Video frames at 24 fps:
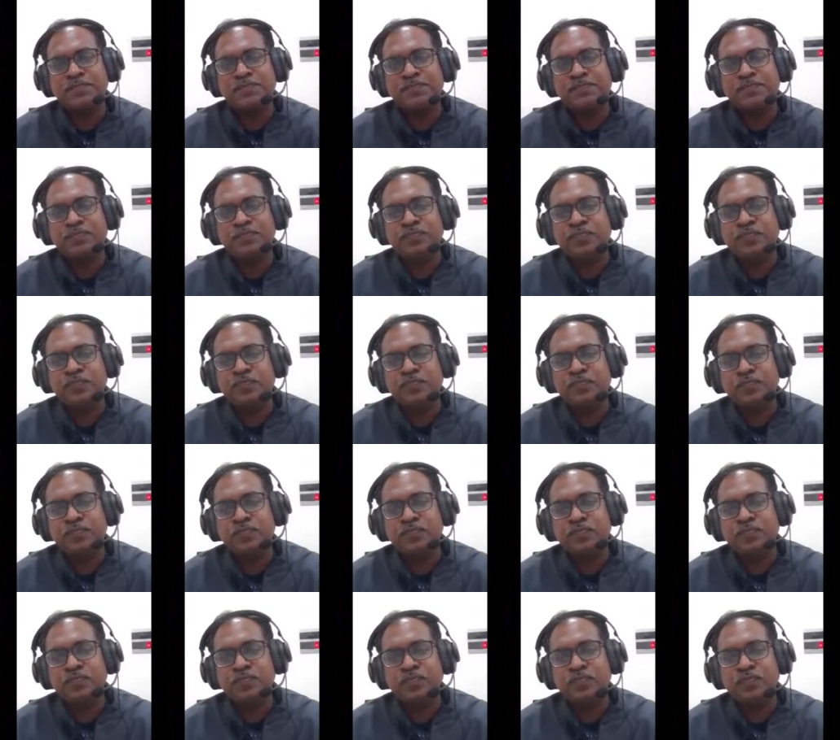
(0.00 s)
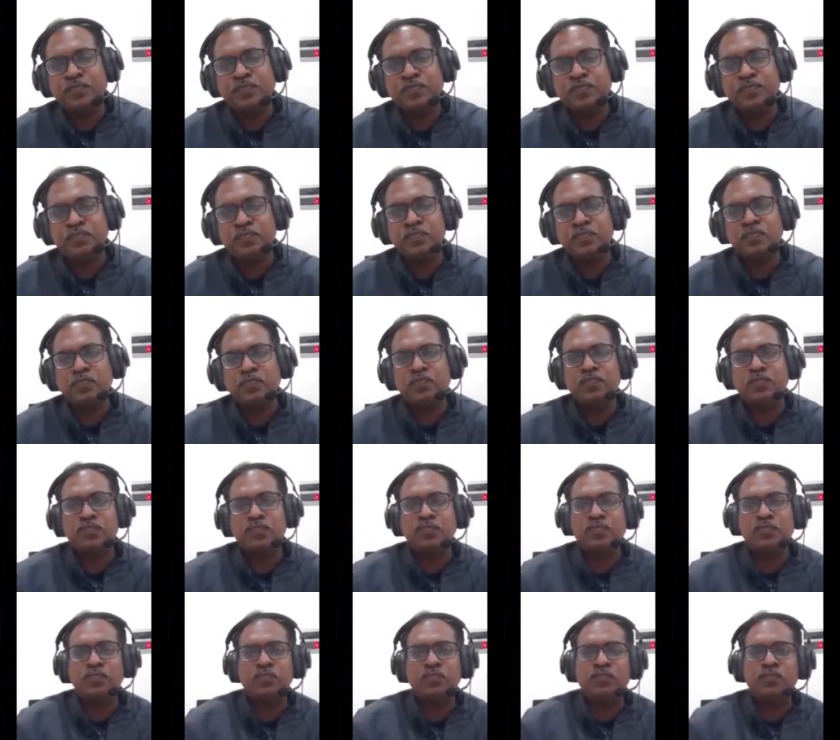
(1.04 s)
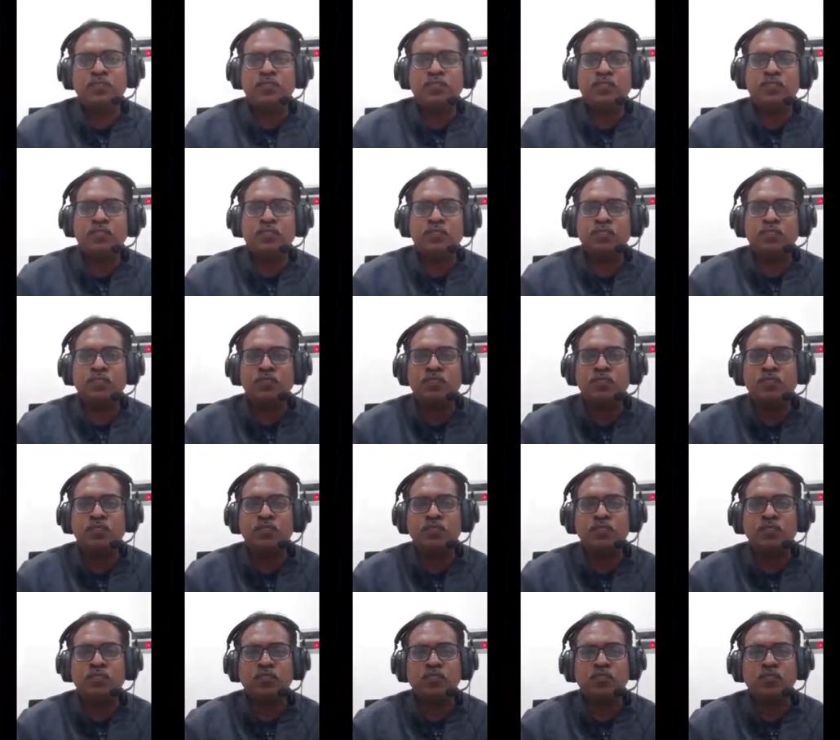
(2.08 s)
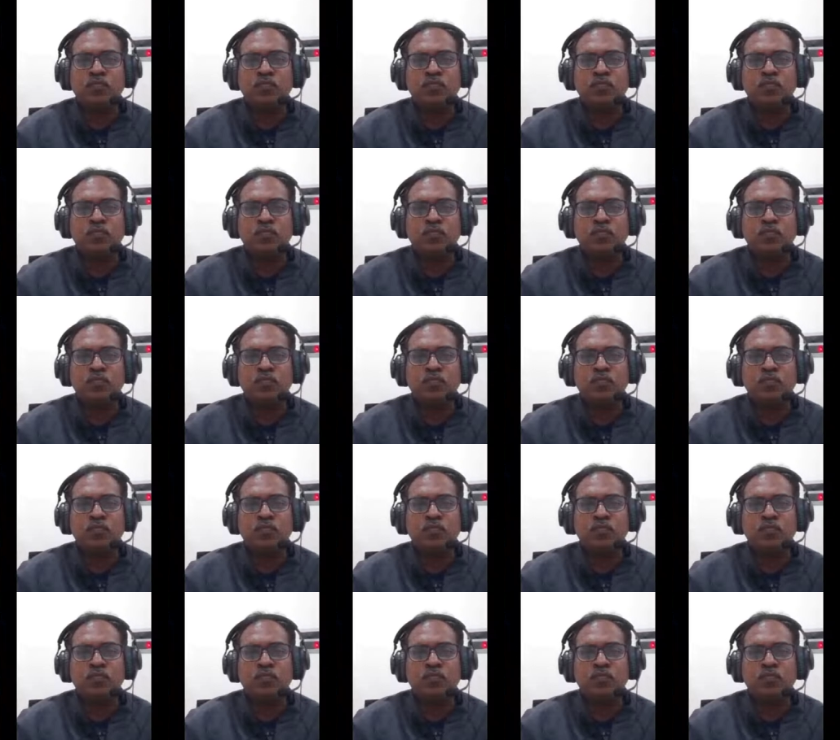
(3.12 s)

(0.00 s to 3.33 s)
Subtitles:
No one is speaking in this clip.